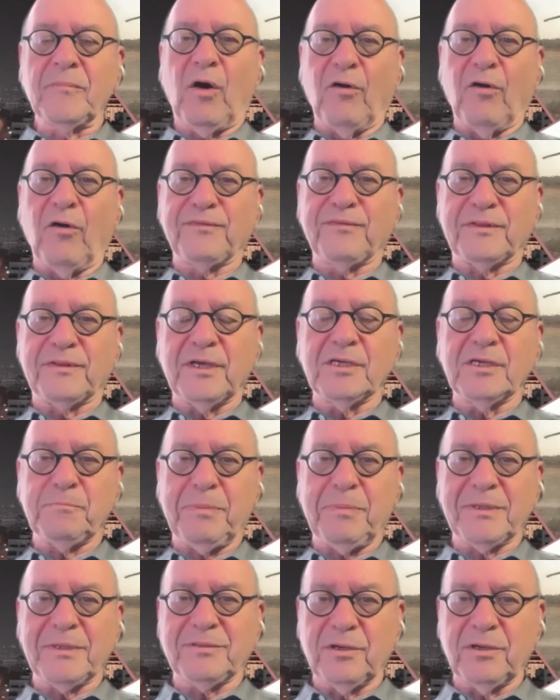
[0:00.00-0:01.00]
of this
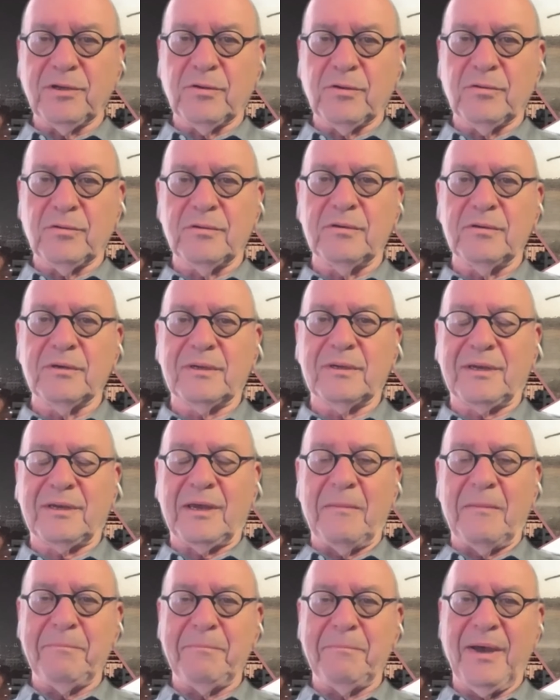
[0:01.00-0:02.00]
particular
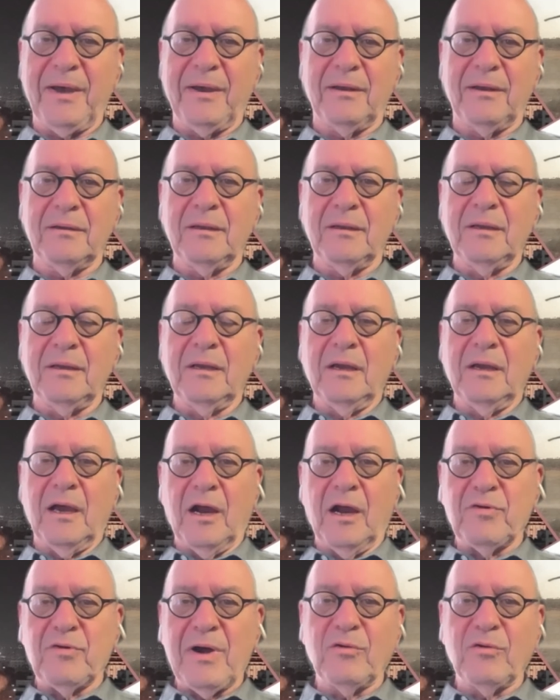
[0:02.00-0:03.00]
campaign
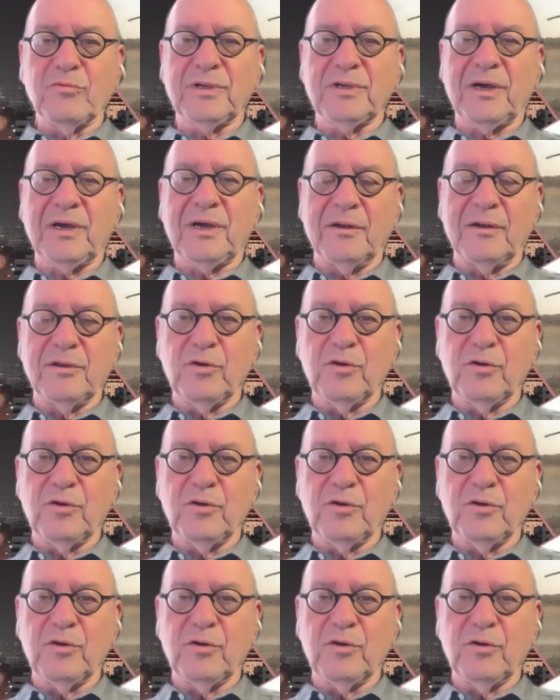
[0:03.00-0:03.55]
around Khan